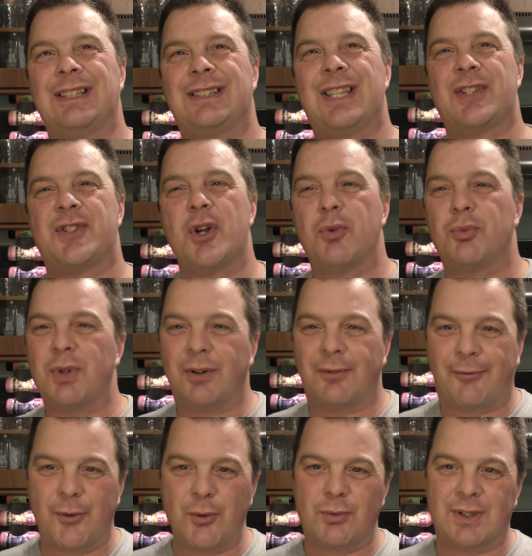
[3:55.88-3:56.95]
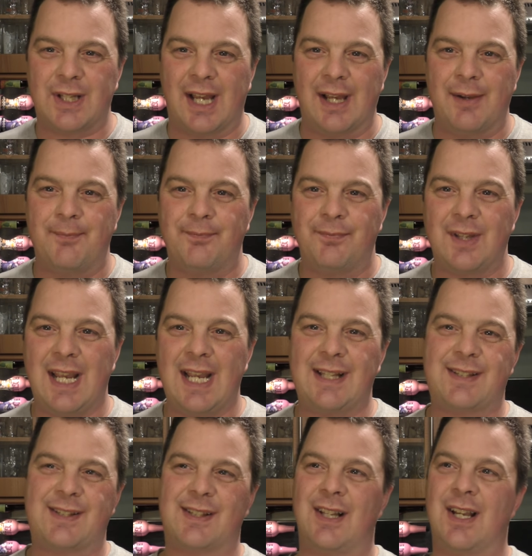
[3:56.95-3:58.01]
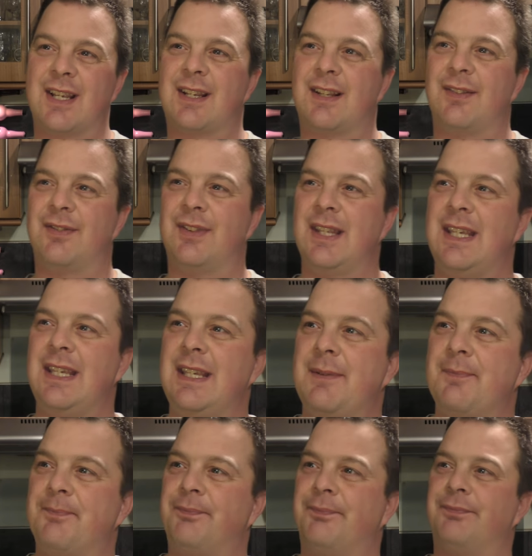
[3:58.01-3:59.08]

There's no real fruit there. It's like the